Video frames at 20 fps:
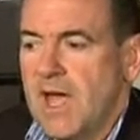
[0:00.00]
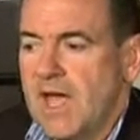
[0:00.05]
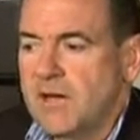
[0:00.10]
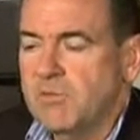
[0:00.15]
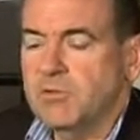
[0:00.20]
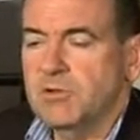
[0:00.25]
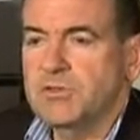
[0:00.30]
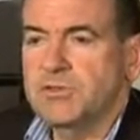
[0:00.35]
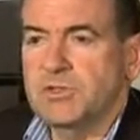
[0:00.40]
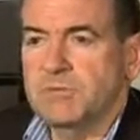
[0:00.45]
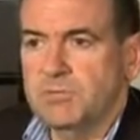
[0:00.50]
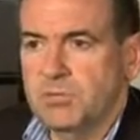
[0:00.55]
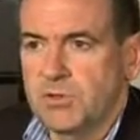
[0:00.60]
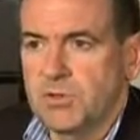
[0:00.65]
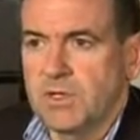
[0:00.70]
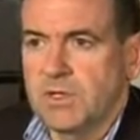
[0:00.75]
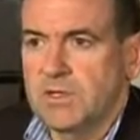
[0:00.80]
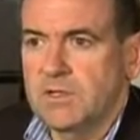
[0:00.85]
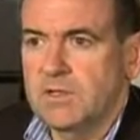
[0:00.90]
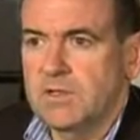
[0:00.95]
able to
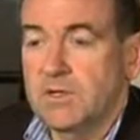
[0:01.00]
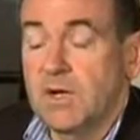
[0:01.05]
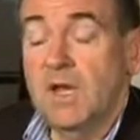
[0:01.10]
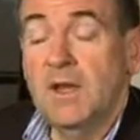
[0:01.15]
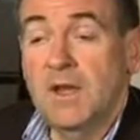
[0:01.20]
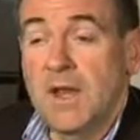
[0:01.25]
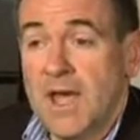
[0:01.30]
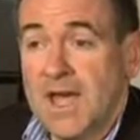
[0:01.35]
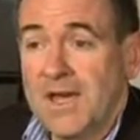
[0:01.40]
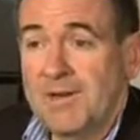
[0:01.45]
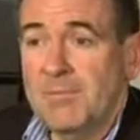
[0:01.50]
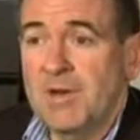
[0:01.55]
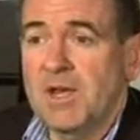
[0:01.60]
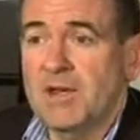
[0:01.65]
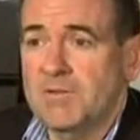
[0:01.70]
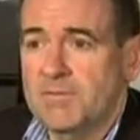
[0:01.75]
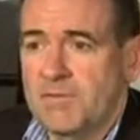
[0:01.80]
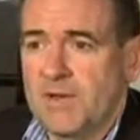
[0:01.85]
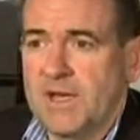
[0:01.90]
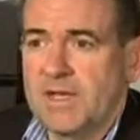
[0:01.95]
put a name
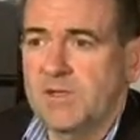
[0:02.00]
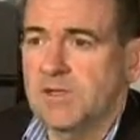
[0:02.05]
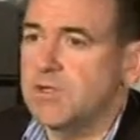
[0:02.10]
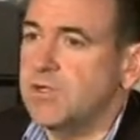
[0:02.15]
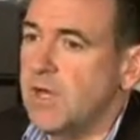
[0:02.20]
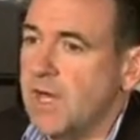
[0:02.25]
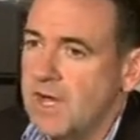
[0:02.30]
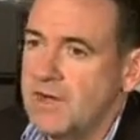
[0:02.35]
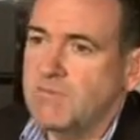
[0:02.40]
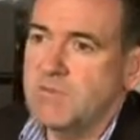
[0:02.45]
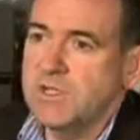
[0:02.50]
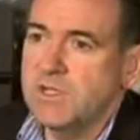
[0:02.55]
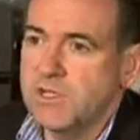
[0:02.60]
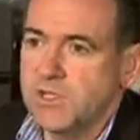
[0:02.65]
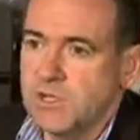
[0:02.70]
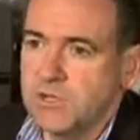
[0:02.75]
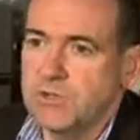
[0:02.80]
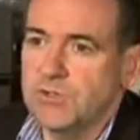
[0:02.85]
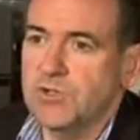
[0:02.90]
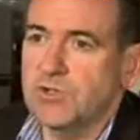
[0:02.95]
and a face to every
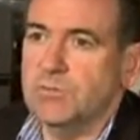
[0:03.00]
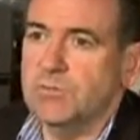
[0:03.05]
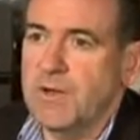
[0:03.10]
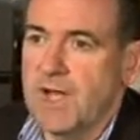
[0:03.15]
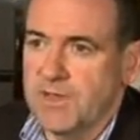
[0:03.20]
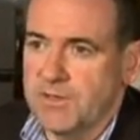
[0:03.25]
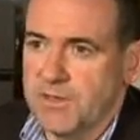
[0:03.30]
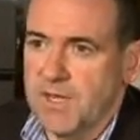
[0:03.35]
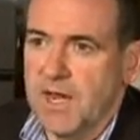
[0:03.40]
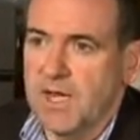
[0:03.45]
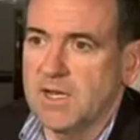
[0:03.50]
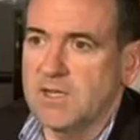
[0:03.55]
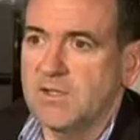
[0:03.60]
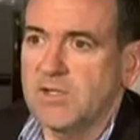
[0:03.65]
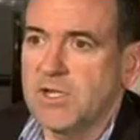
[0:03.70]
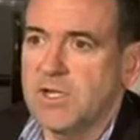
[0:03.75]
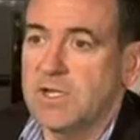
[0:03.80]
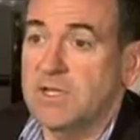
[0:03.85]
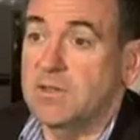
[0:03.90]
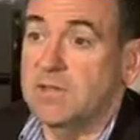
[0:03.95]
social
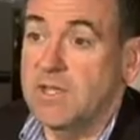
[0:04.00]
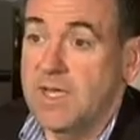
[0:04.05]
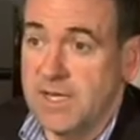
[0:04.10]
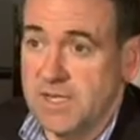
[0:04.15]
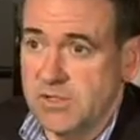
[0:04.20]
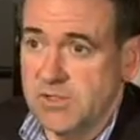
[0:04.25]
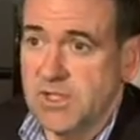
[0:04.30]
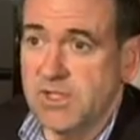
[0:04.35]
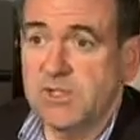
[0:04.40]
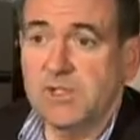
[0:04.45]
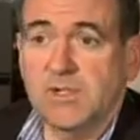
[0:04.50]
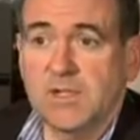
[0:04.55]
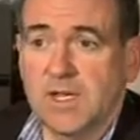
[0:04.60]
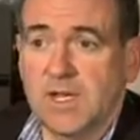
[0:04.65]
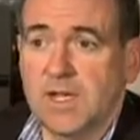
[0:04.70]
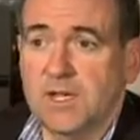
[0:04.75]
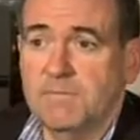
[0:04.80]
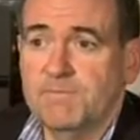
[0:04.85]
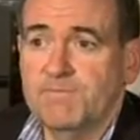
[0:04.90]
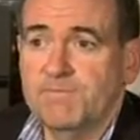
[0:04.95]
pathology that exists
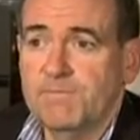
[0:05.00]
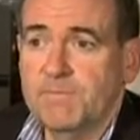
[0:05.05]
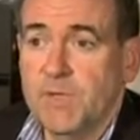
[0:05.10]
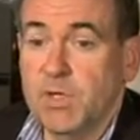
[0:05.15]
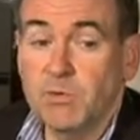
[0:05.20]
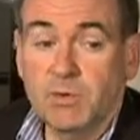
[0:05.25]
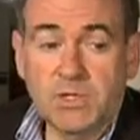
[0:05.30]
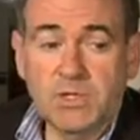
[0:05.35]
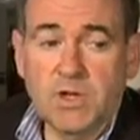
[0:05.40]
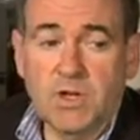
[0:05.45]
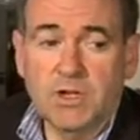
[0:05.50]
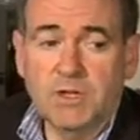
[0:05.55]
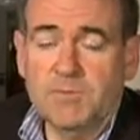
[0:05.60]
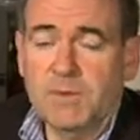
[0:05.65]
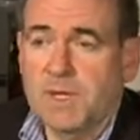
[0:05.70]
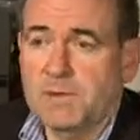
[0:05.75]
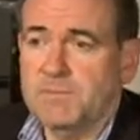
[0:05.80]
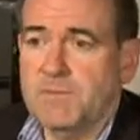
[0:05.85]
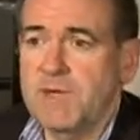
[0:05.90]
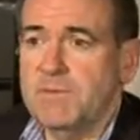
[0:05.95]
today. You want to talk
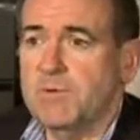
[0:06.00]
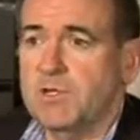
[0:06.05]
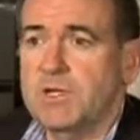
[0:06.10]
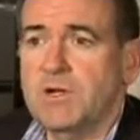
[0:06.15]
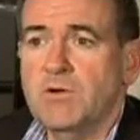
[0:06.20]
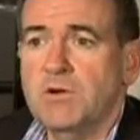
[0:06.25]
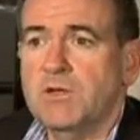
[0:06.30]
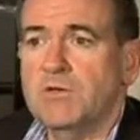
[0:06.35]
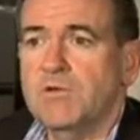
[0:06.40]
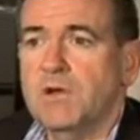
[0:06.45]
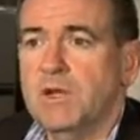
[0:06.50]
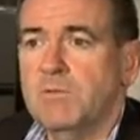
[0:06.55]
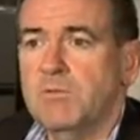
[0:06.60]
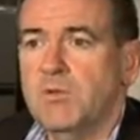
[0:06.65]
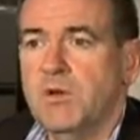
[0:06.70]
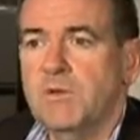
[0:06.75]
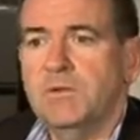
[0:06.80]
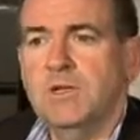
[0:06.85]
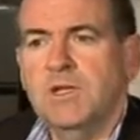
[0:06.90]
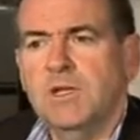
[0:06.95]
about people that are going through
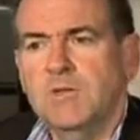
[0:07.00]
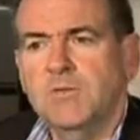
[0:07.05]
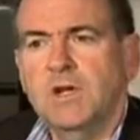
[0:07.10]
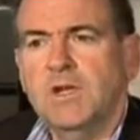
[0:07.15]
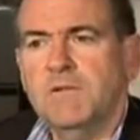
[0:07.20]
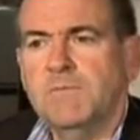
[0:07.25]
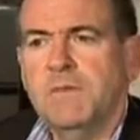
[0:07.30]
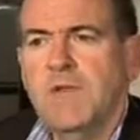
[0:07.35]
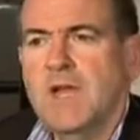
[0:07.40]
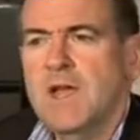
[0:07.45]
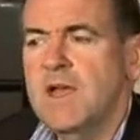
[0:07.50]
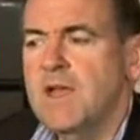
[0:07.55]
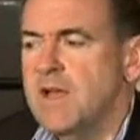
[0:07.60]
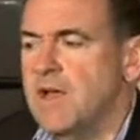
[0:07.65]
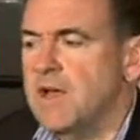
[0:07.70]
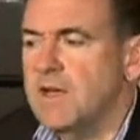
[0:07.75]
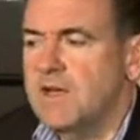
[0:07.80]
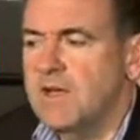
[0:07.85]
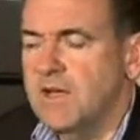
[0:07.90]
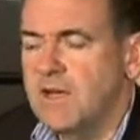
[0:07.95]
unemployment? You know what?
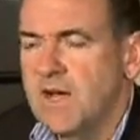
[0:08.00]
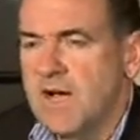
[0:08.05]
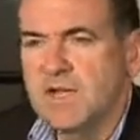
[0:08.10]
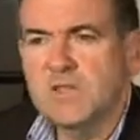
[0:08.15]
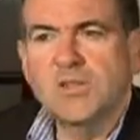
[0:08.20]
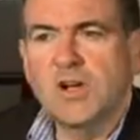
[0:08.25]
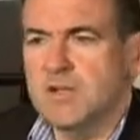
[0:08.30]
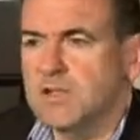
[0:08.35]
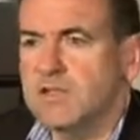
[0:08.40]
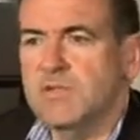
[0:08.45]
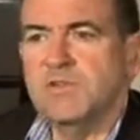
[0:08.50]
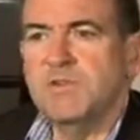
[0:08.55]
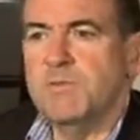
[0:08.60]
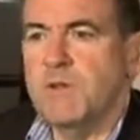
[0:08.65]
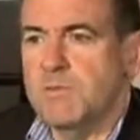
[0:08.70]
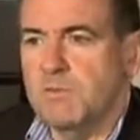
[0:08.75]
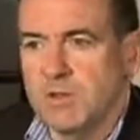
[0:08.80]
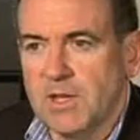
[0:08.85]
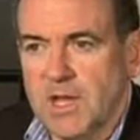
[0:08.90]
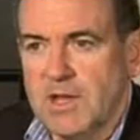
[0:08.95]
I talk to those
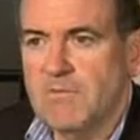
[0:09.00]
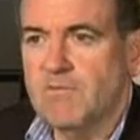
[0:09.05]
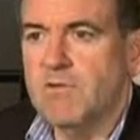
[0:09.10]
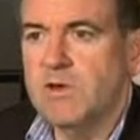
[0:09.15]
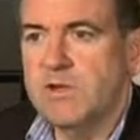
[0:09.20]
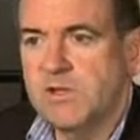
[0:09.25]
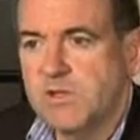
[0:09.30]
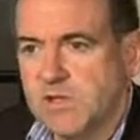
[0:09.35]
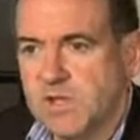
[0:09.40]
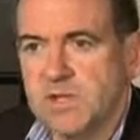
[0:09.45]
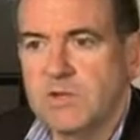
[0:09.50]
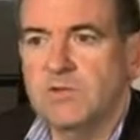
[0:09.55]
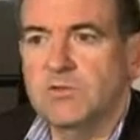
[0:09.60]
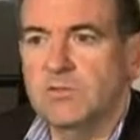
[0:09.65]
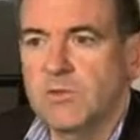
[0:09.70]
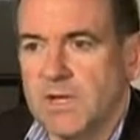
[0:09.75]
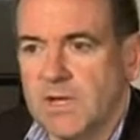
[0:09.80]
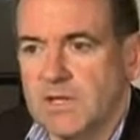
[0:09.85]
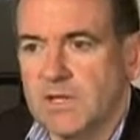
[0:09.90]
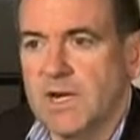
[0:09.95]
people every
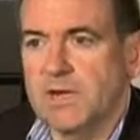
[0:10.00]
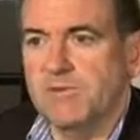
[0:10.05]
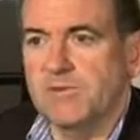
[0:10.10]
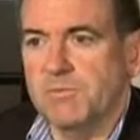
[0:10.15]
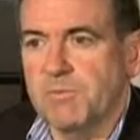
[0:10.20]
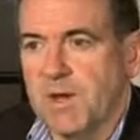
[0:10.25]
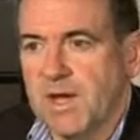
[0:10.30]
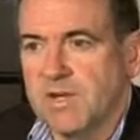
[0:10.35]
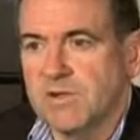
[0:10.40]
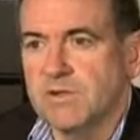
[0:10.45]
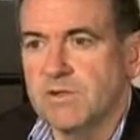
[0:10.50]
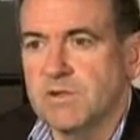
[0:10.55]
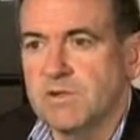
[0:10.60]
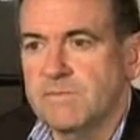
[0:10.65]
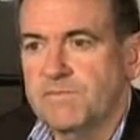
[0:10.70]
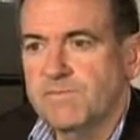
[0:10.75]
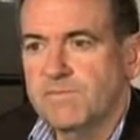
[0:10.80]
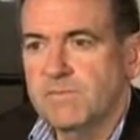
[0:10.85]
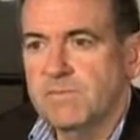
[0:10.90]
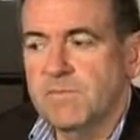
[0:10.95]
single week that I was a pastor.
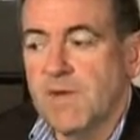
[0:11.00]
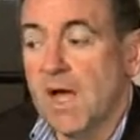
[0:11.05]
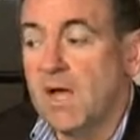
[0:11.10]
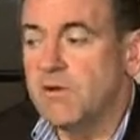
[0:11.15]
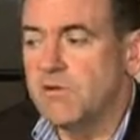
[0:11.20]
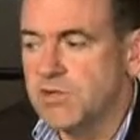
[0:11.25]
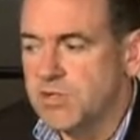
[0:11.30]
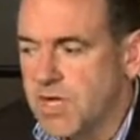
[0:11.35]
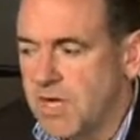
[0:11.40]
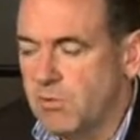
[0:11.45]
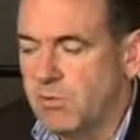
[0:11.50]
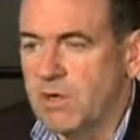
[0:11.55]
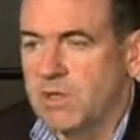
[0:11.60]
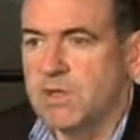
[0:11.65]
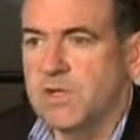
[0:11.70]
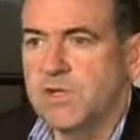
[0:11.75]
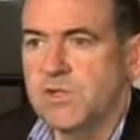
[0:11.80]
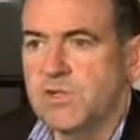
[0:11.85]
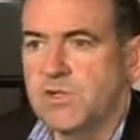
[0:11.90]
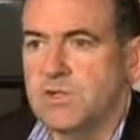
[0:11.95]
I understand what
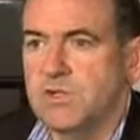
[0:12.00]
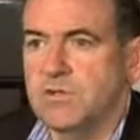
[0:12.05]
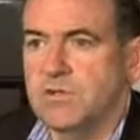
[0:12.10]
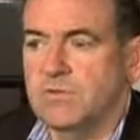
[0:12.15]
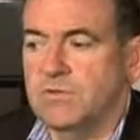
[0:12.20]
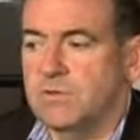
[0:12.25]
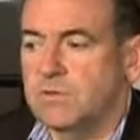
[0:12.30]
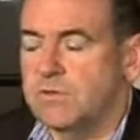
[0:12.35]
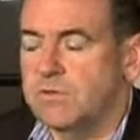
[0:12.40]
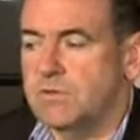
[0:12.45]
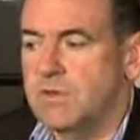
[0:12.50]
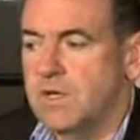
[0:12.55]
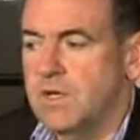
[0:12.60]
it does to